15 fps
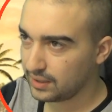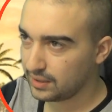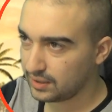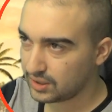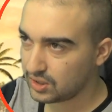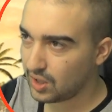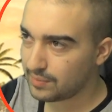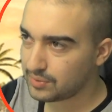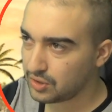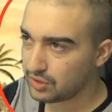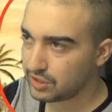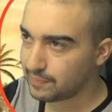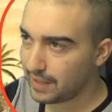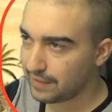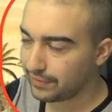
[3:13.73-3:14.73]
Times two
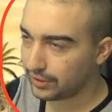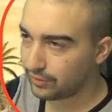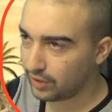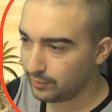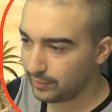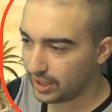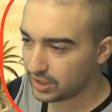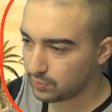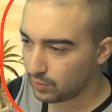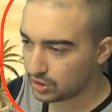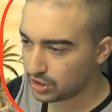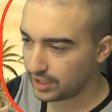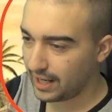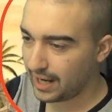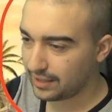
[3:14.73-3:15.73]
speed for three minutes, watch
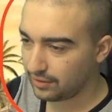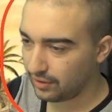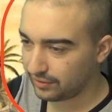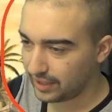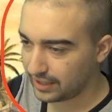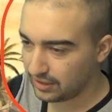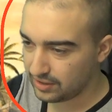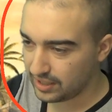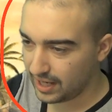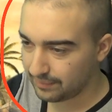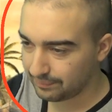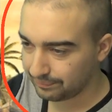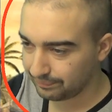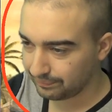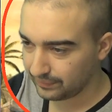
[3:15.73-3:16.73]
an ad. No thank you, game.
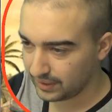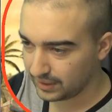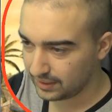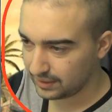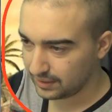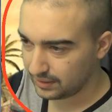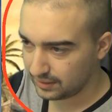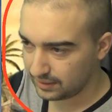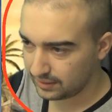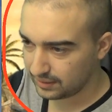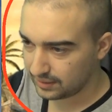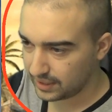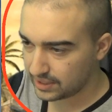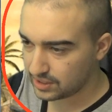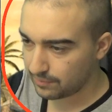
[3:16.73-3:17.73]

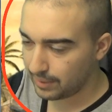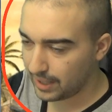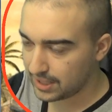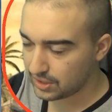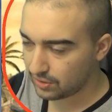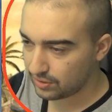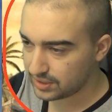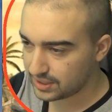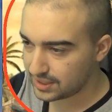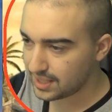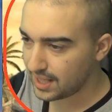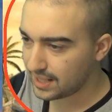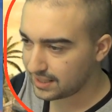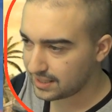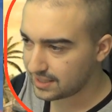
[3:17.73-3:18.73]
Okay, so pens are on
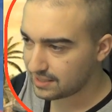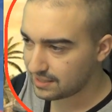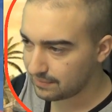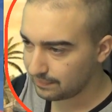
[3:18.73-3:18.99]
six.